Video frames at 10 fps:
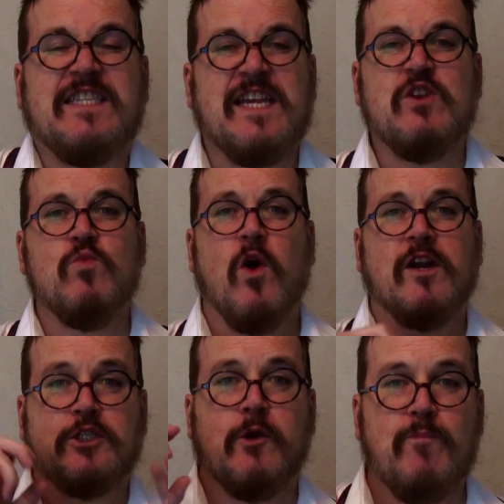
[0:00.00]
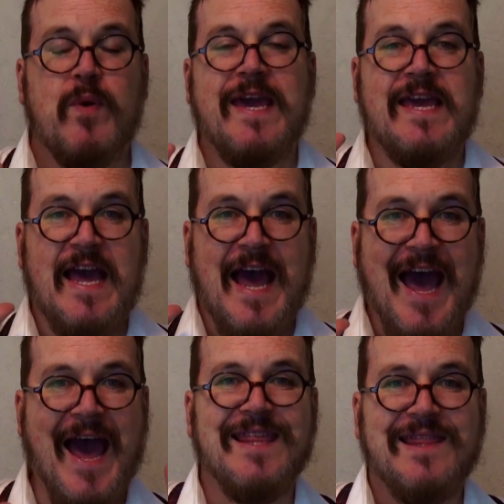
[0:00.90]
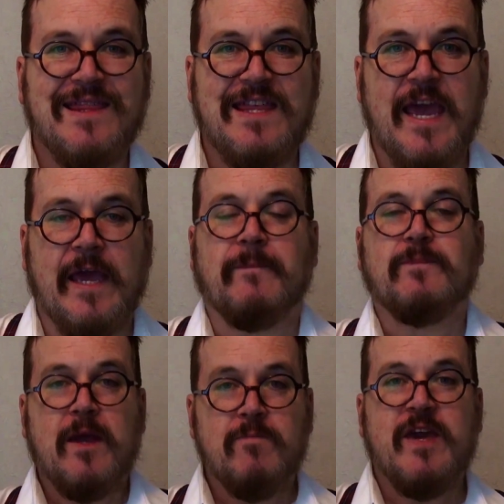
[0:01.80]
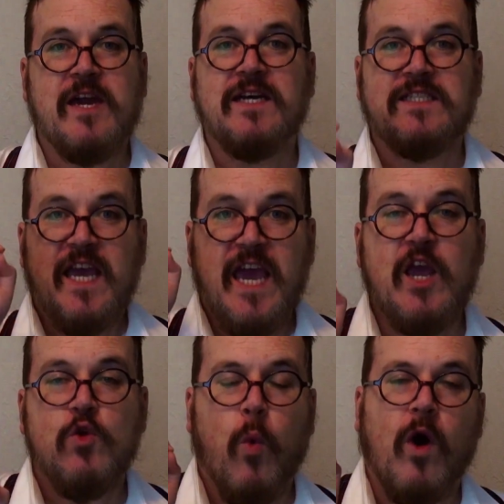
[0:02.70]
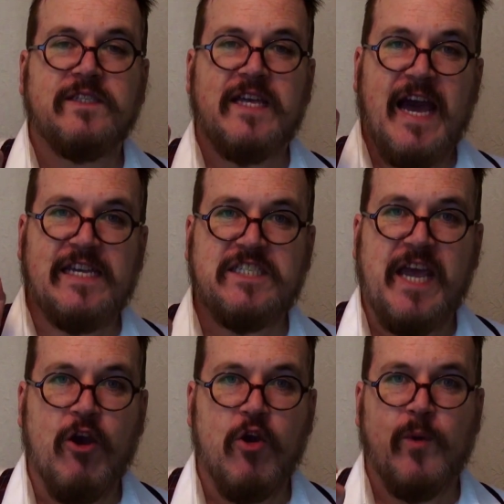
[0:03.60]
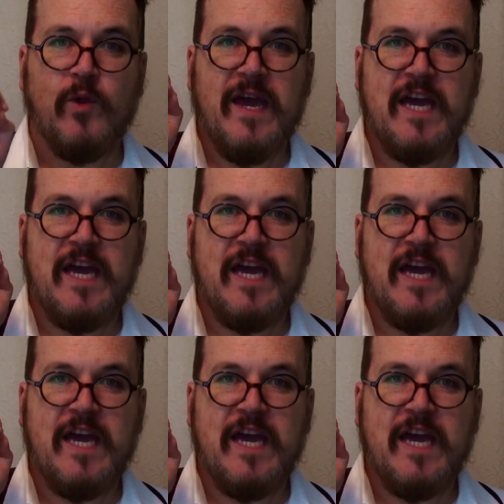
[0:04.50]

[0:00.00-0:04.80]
They didn't want it to be a thing because it was a terrible